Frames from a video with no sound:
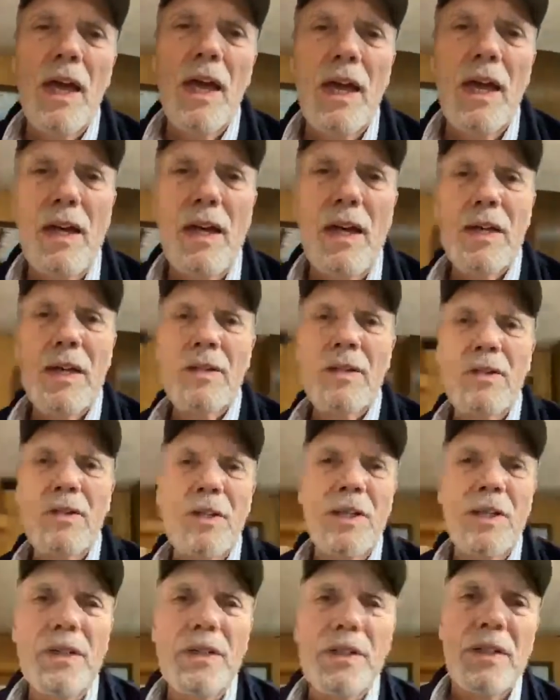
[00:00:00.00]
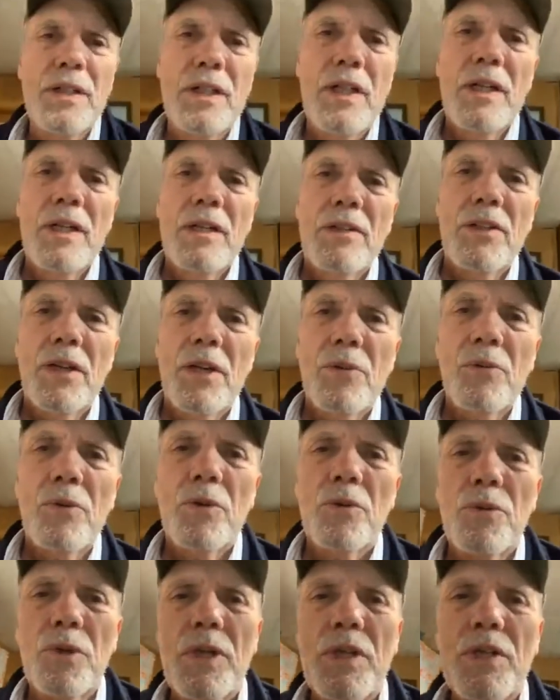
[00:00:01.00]
And they
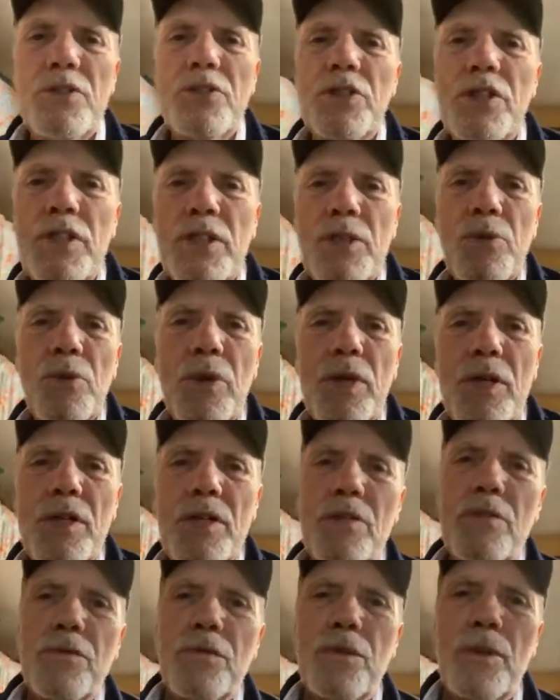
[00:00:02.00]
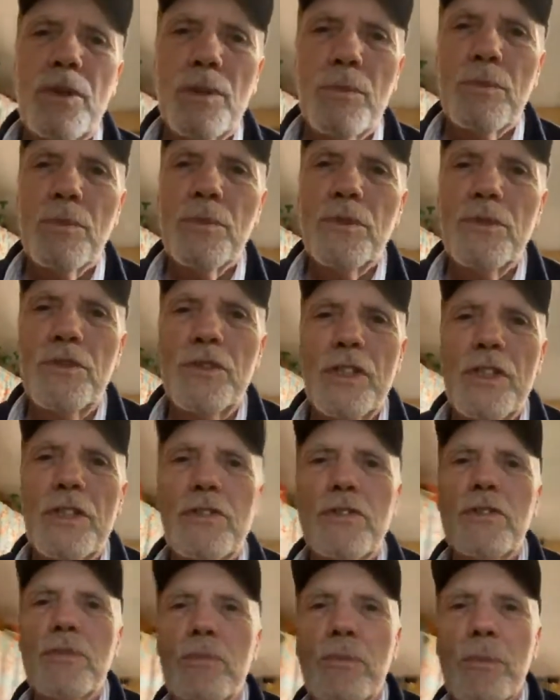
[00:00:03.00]
will range anywhere from
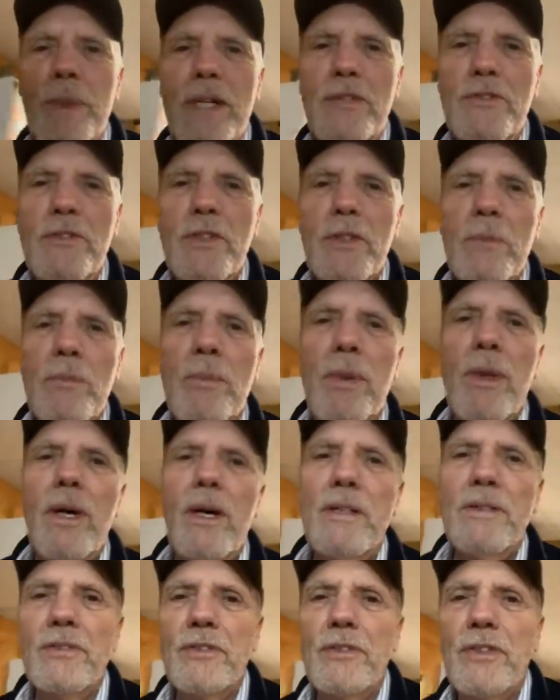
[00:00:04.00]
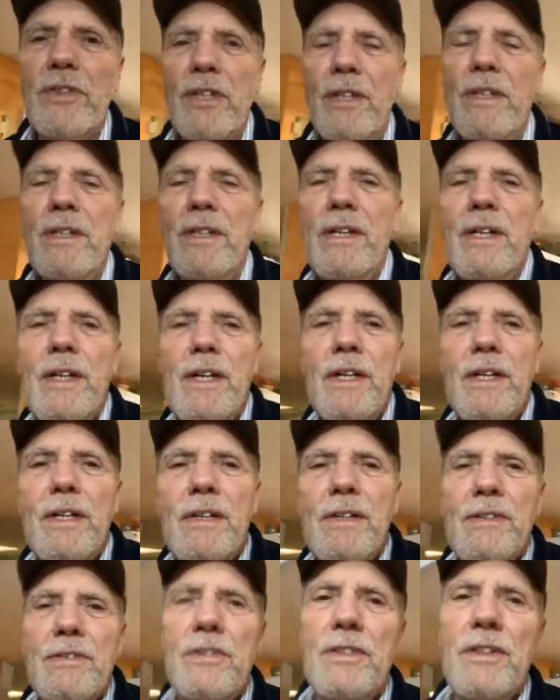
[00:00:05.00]
6 basic plots,
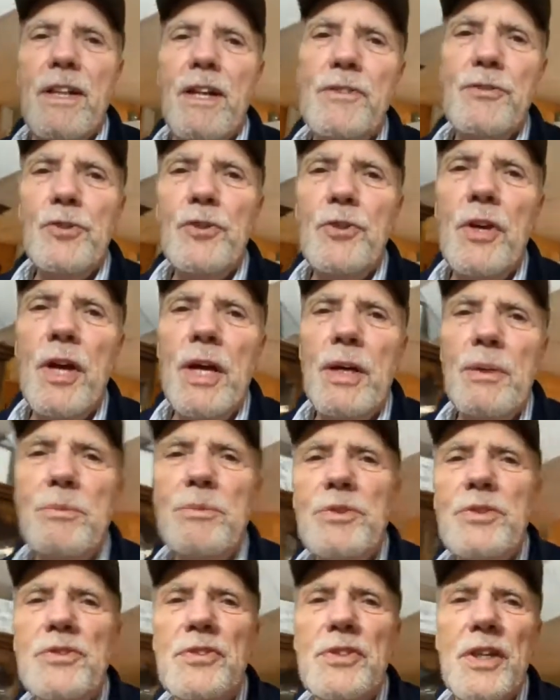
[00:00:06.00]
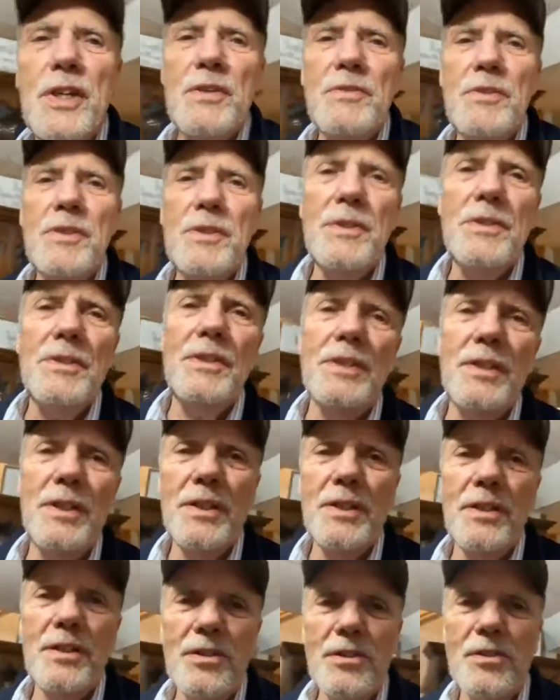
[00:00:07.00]
lots of times 7
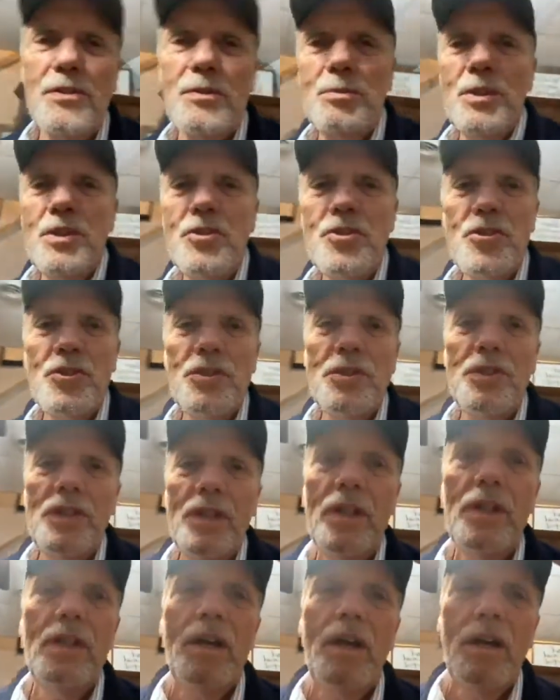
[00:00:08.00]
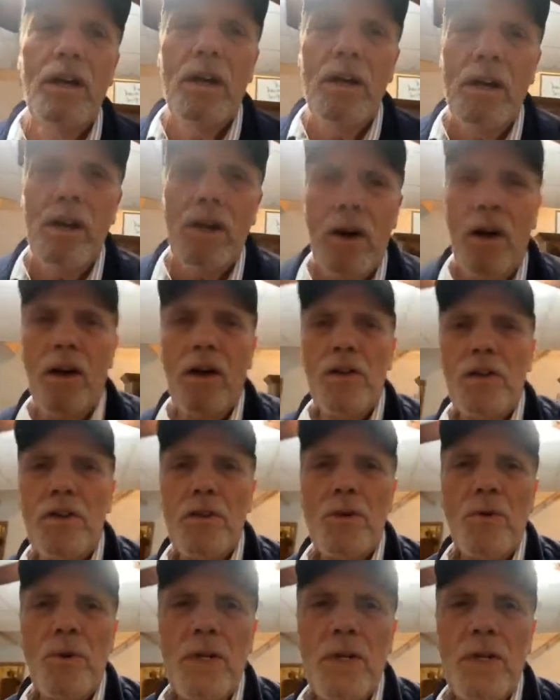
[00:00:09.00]
is mentioned, all
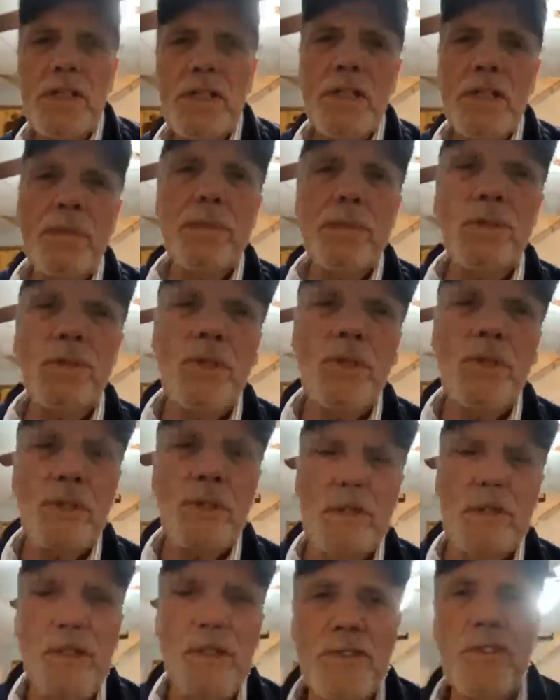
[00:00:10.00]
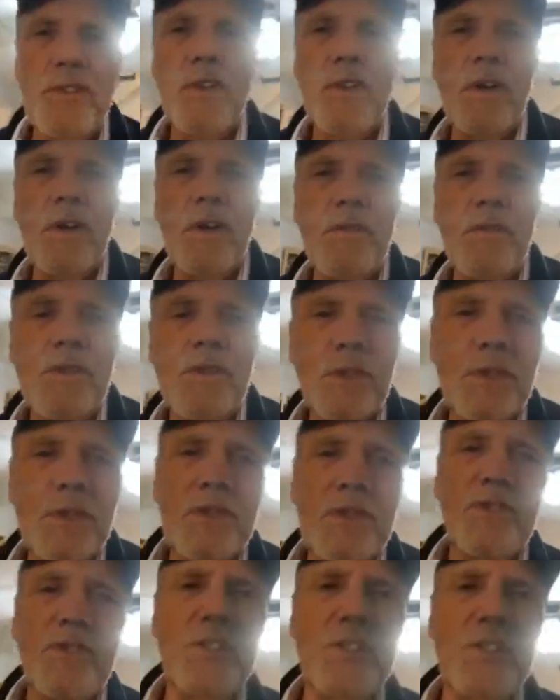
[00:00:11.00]
the way up to a list of
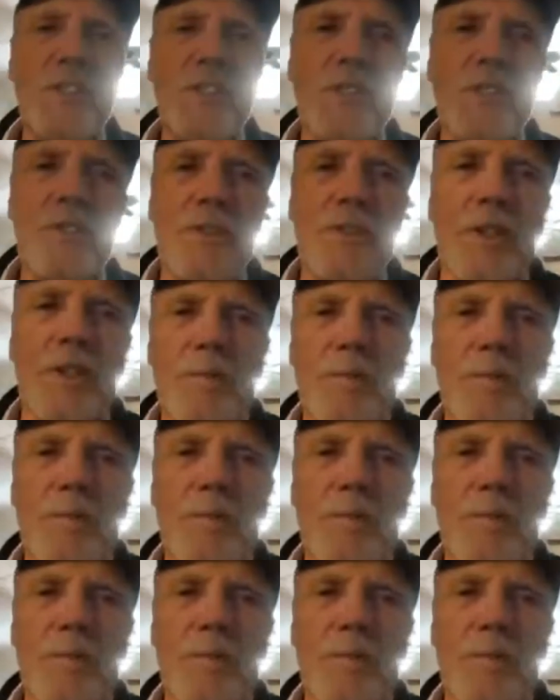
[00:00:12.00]
36.